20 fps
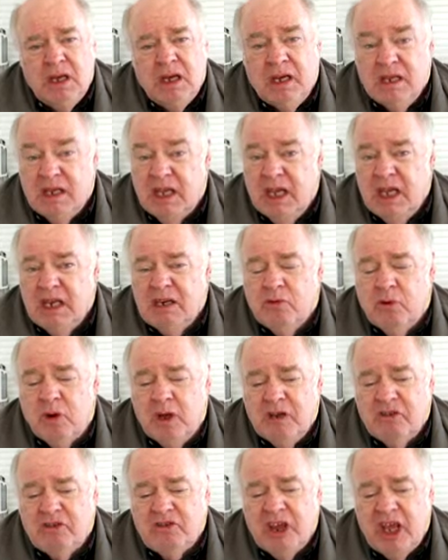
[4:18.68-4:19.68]
Again,
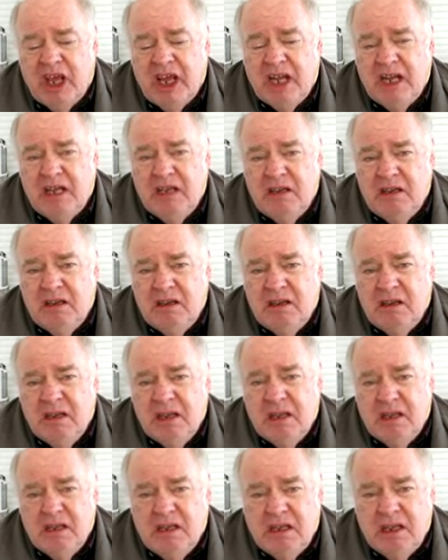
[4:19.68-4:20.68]
quite a sad
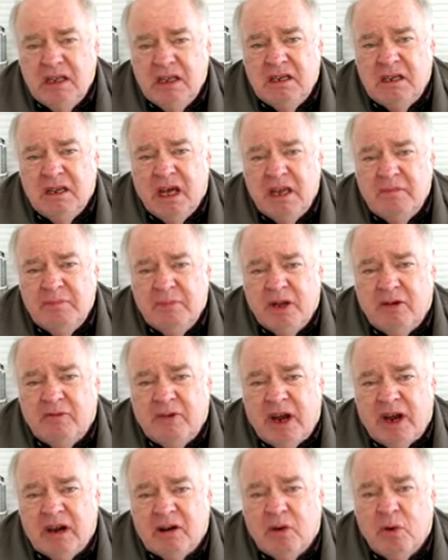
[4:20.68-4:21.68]
indictment of
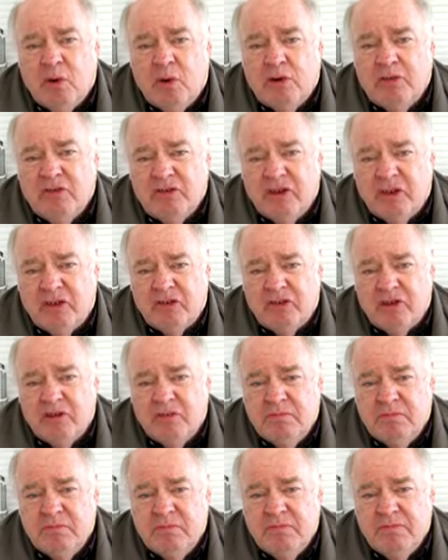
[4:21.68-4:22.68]
our court system.
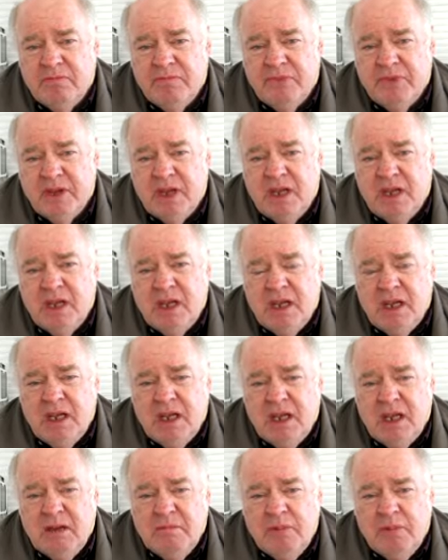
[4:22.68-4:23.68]

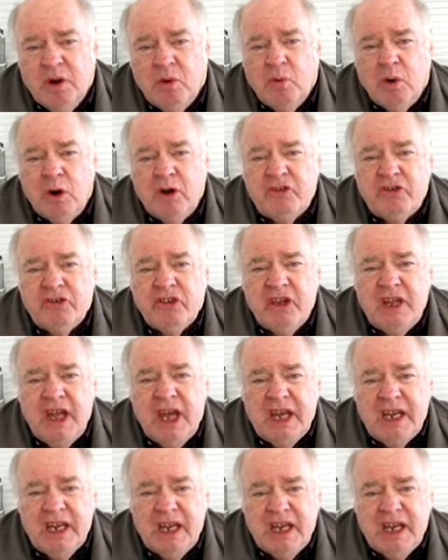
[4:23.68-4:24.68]
But worse than
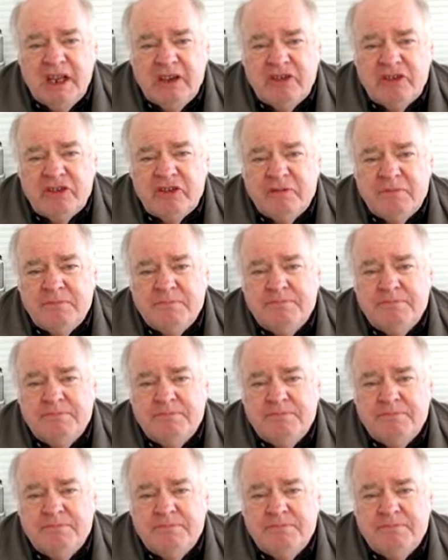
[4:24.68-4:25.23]
that is,